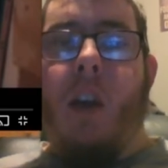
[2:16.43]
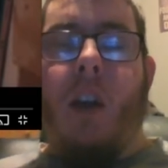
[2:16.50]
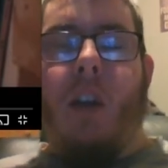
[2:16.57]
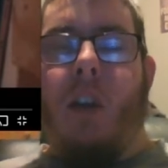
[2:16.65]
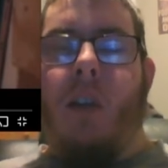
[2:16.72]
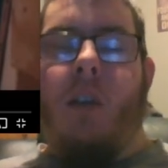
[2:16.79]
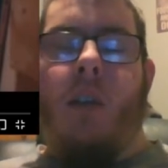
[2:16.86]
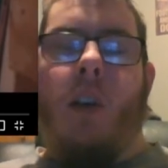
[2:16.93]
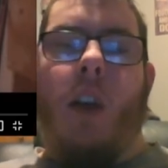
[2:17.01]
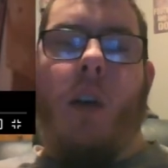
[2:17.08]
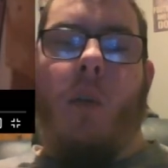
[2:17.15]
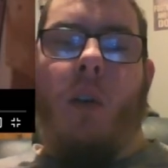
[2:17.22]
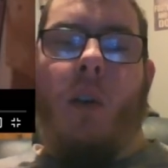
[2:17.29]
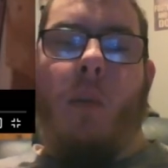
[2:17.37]
You
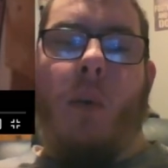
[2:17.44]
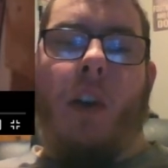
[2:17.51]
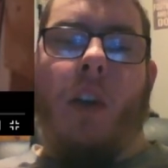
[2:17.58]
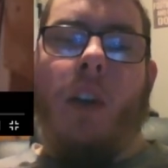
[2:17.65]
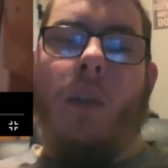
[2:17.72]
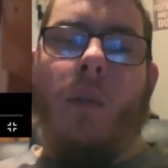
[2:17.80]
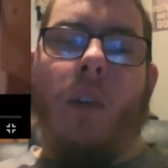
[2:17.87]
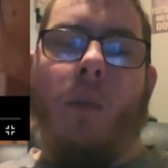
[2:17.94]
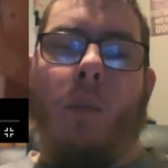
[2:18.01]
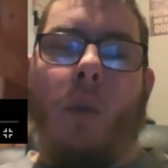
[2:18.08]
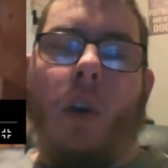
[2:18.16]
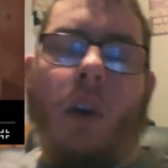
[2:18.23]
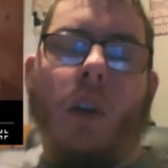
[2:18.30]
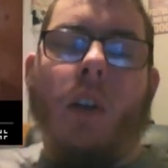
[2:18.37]
can't really make a living,
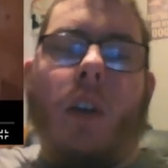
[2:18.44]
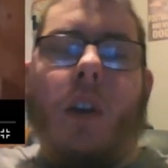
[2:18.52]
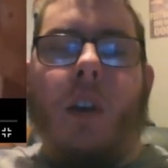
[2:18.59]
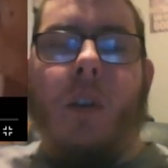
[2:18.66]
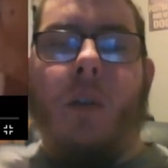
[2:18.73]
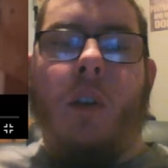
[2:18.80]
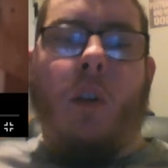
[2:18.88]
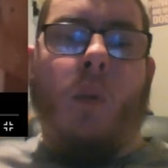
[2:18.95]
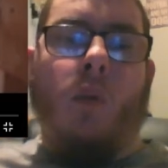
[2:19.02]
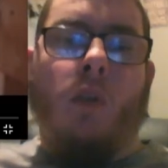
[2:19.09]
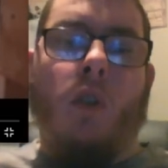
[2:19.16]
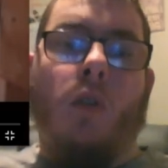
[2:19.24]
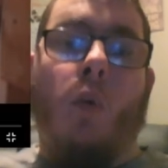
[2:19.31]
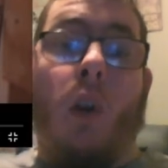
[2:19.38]
but if you're
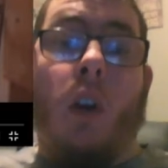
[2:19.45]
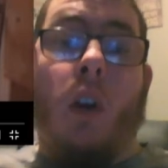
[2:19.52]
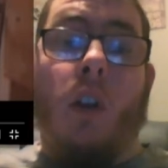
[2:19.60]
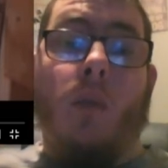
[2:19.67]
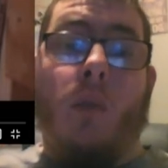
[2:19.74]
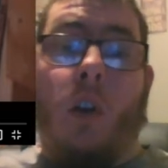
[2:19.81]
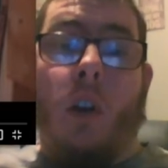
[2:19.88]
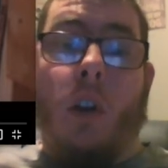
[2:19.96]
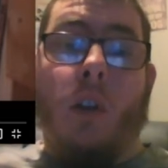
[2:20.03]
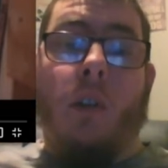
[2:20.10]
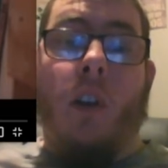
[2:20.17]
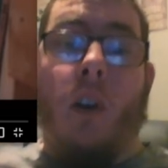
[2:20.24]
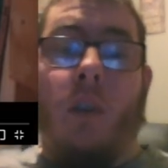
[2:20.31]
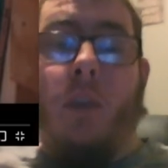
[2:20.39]
just working for
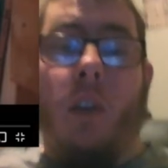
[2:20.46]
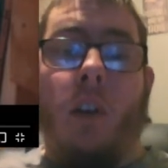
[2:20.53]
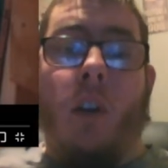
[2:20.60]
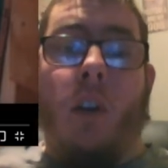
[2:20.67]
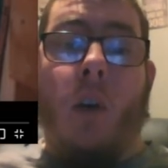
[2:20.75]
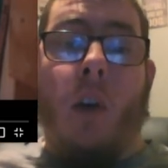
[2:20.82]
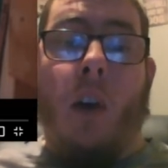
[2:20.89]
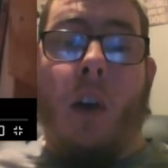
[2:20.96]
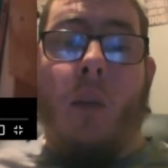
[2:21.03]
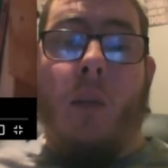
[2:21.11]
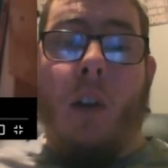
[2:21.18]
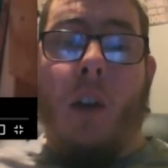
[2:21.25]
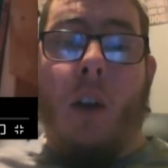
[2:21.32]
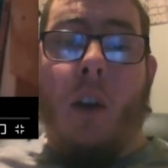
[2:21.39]
yourself and you don't have
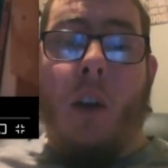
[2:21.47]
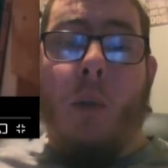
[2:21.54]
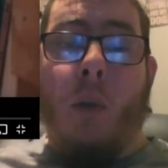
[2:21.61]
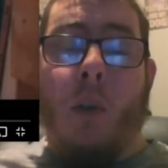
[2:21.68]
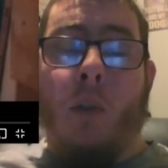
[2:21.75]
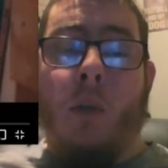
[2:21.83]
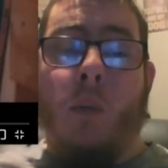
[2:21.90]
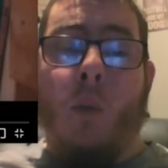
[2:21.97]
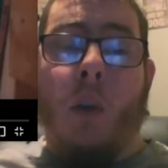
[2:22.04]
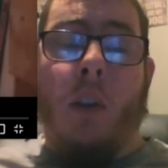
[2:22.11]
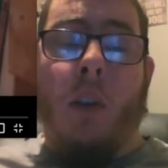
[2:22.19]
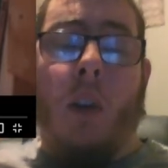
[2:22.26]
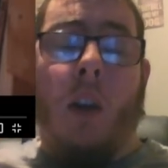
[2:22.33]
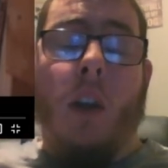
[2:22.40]
a lot of bills and
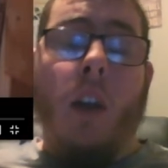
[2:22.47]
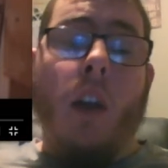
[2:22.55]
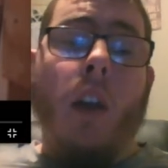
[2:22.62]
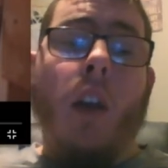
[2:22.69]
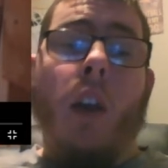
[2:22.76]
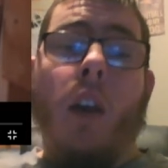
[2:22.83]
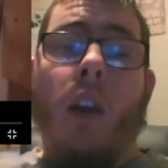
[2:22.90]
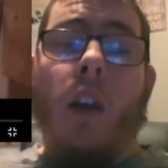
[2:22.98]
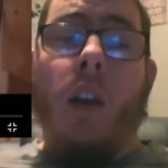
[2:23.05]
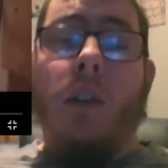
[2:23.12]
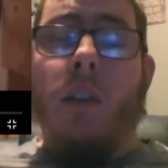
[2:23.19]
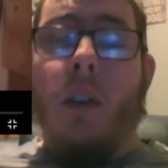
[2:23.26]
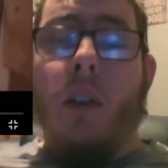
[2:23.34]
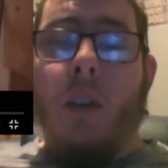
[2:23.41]
whatnot,
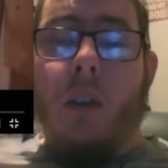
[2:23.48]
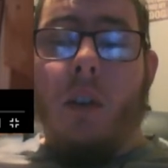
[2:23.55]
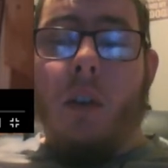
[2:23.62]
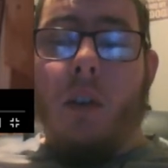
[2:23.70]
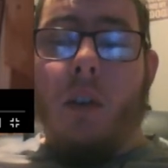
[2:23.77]
it's a